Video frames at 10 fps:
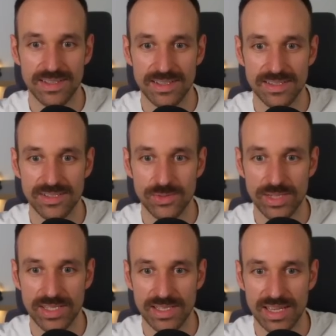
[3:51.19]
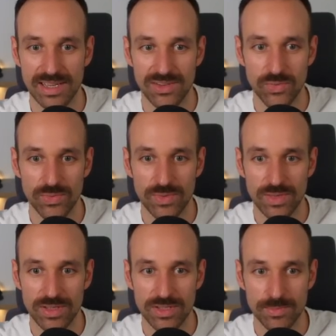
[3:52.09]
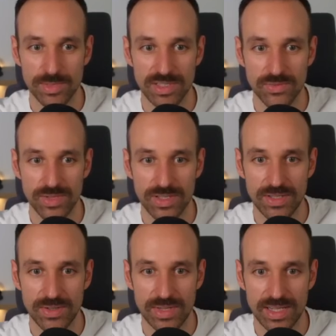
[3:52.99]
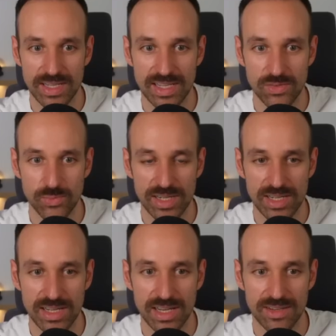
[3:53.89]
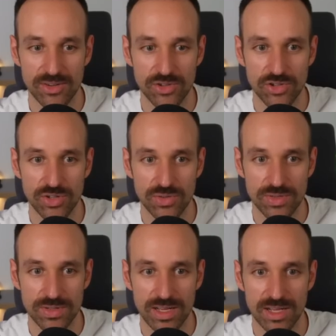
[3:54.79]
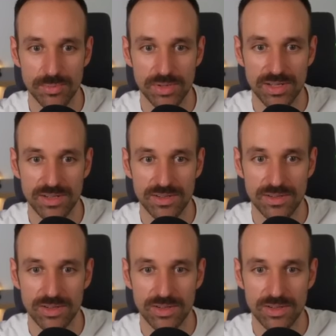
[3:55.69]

and so we can have uh, split view and then I can have my other code up here.